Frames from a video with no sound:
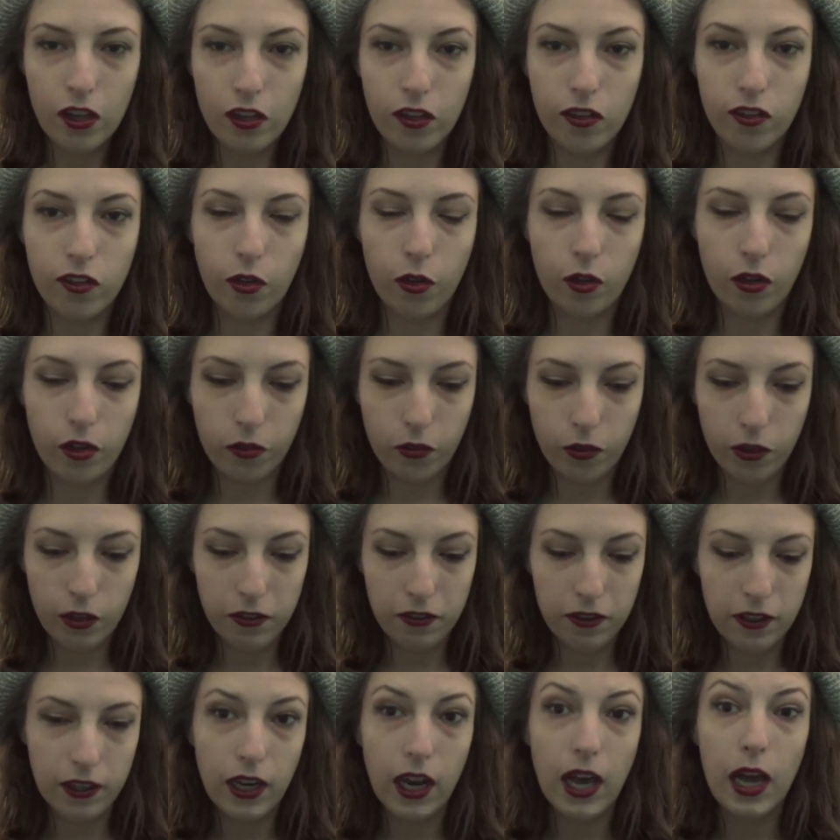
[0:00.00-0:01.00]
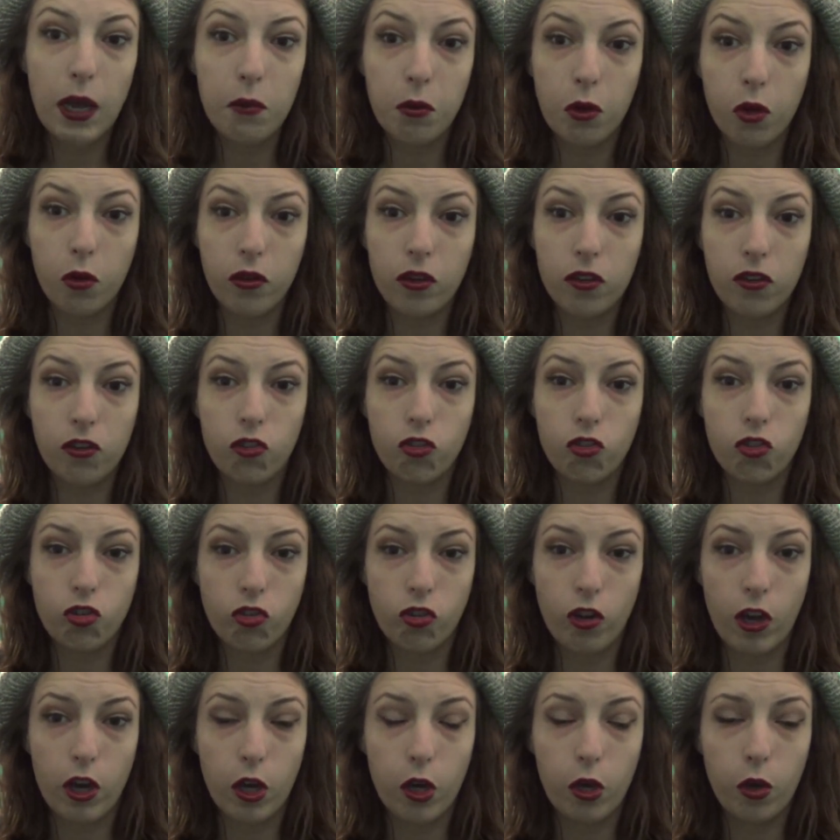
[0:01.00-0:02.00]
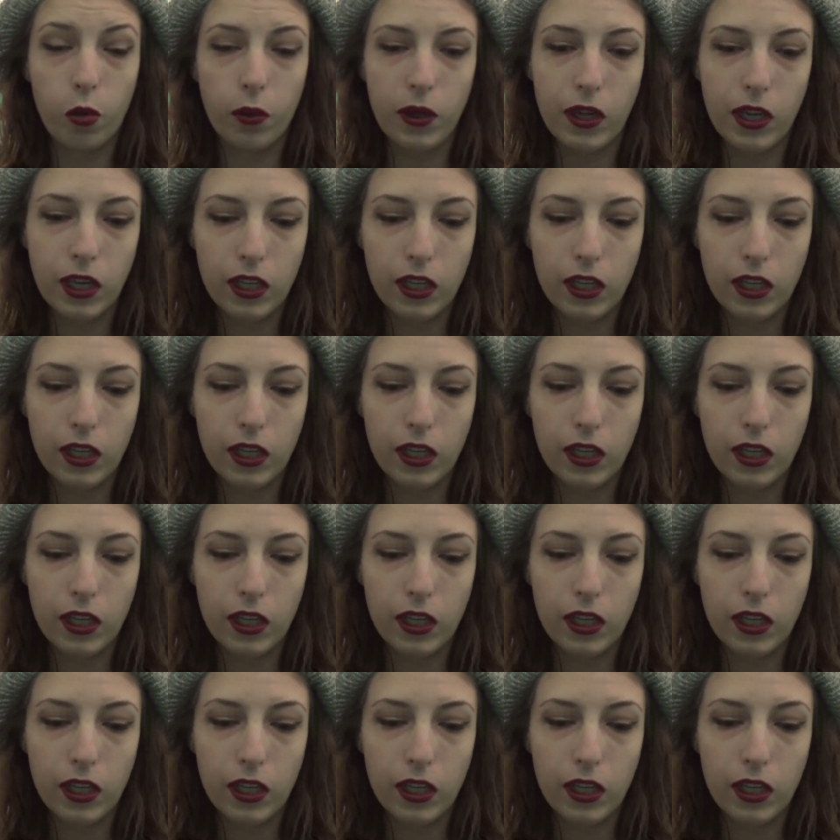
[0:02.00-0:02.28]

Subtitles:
So the first thing I'm going to show